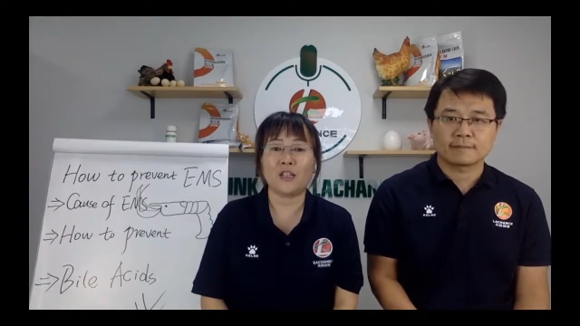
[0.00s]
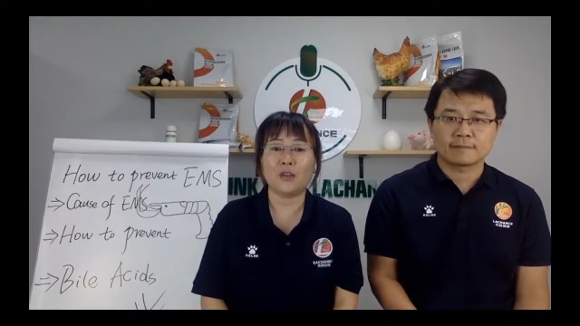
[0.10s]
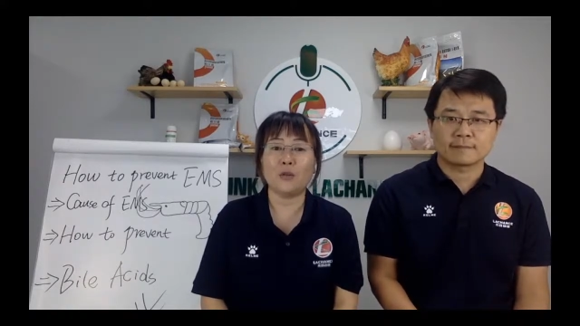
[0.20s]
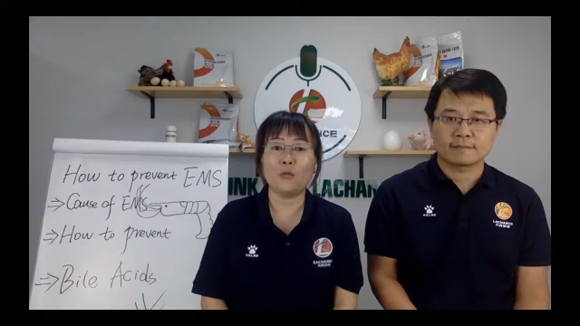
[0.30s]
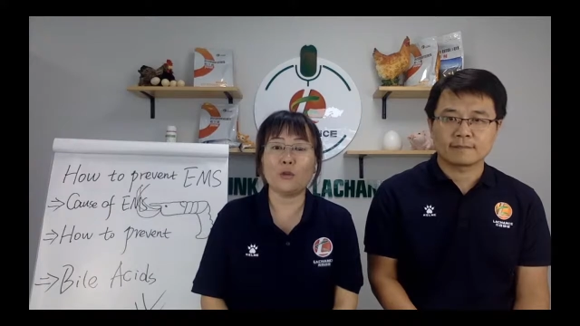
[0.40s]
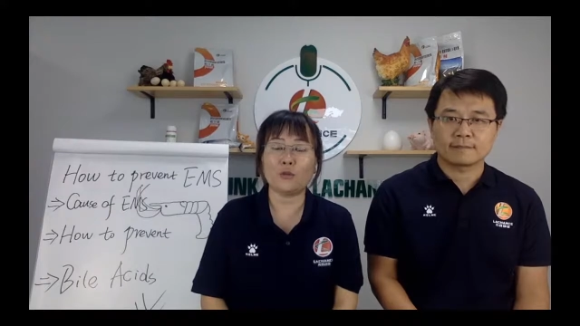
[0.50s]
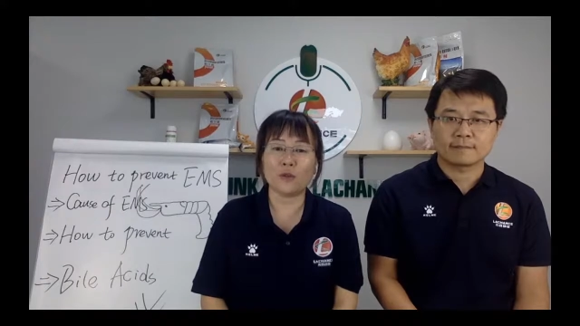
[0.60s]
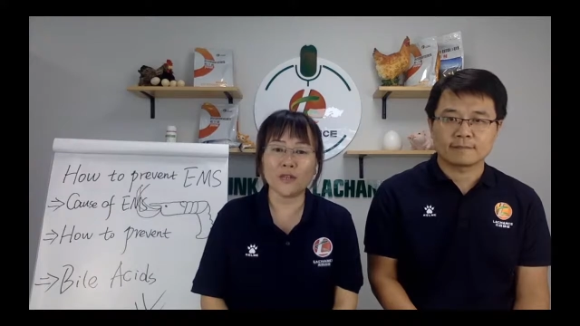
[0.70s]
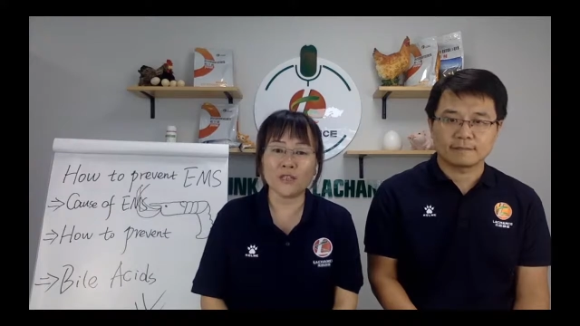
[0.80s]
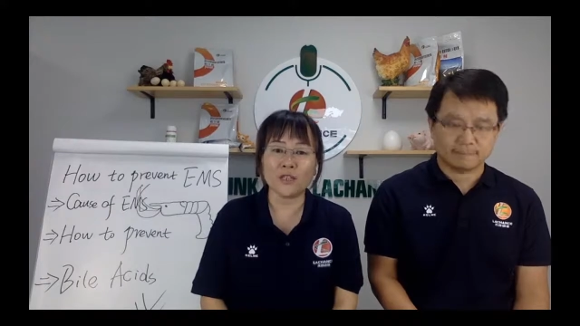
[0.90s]
Speaker 1: is over
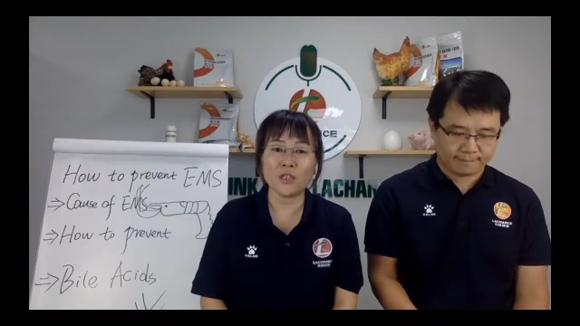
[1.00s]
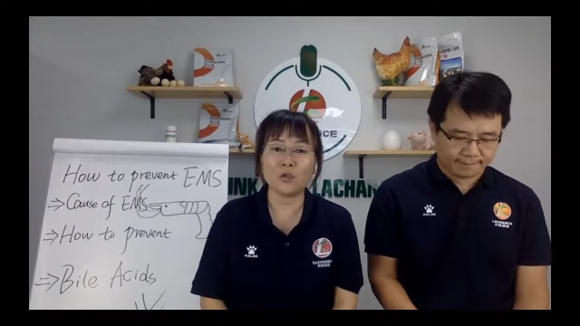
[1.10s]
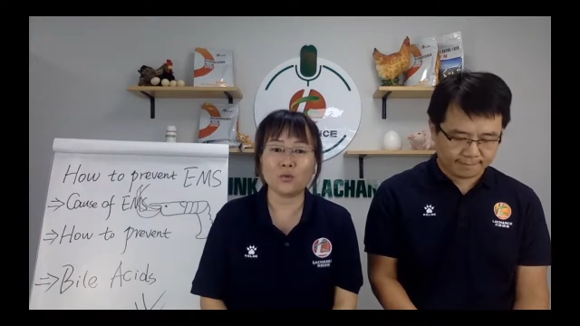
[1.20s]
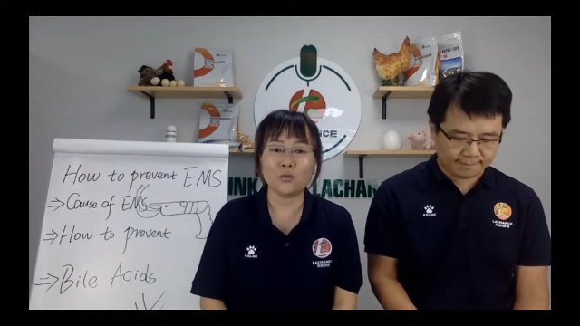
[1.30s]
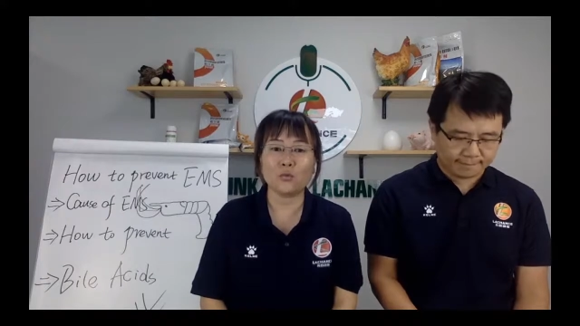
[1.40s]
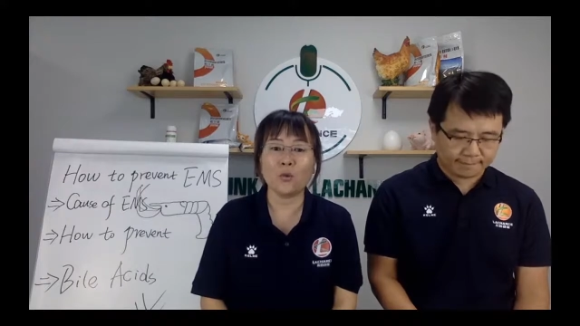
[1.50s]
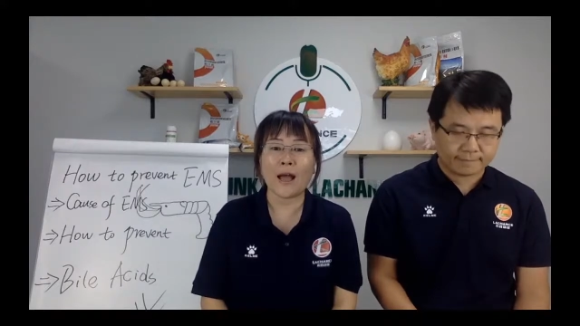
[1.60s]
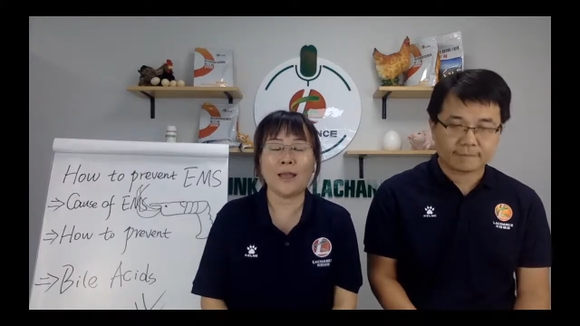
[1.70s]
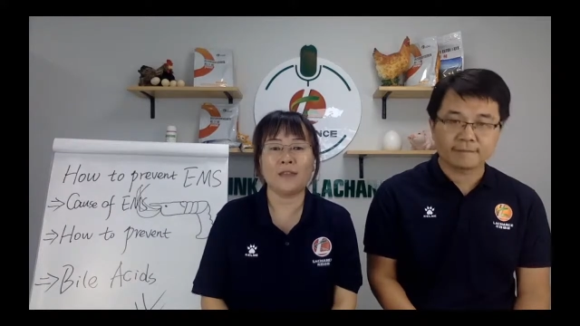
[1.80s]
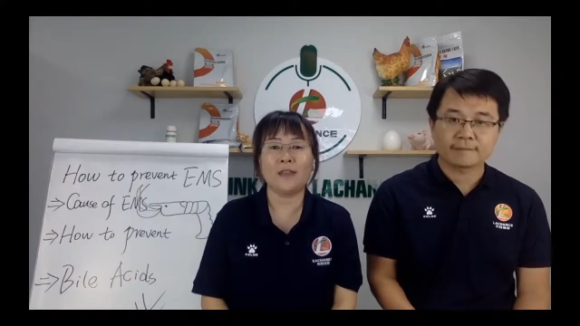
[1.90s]
20 to 1,